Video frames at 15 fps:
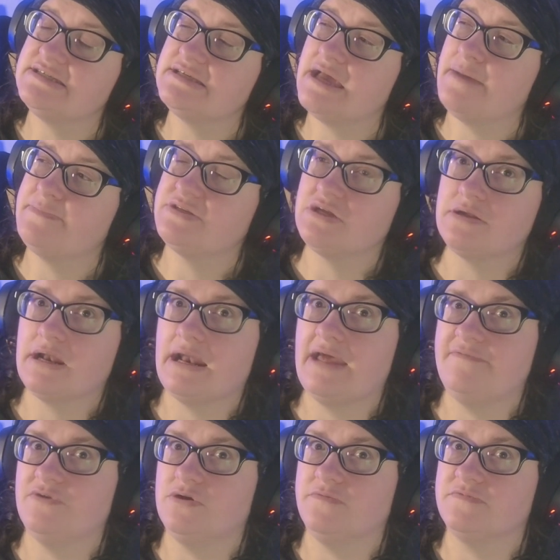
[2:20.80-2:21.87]
episode
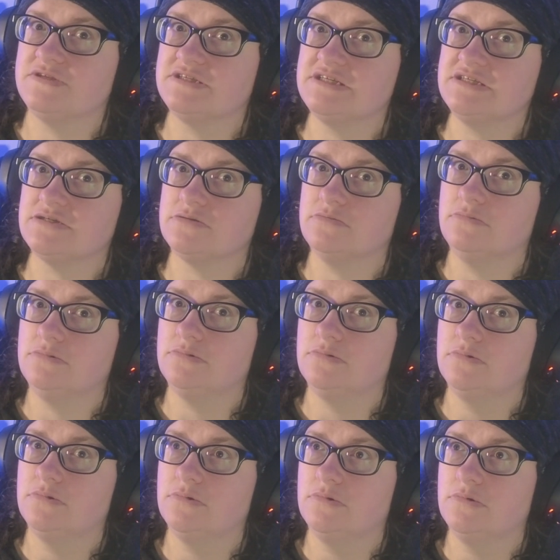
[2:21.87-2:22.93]
11 of the season,
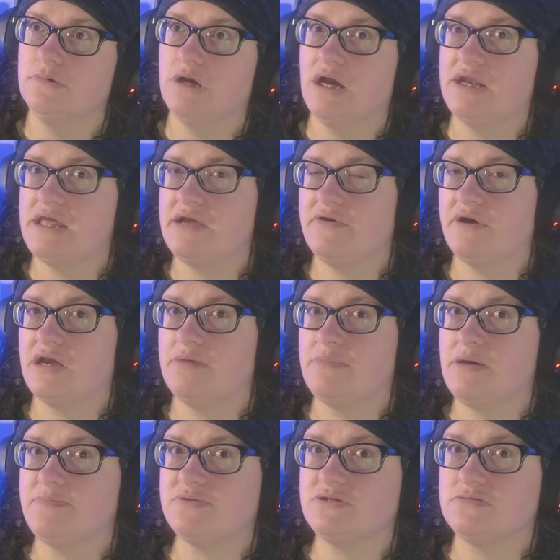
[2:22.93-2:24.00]
and here I am,
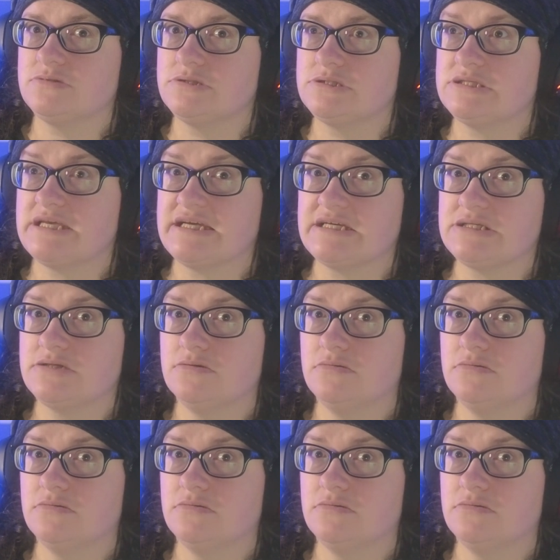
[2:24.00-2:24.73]
episode 6.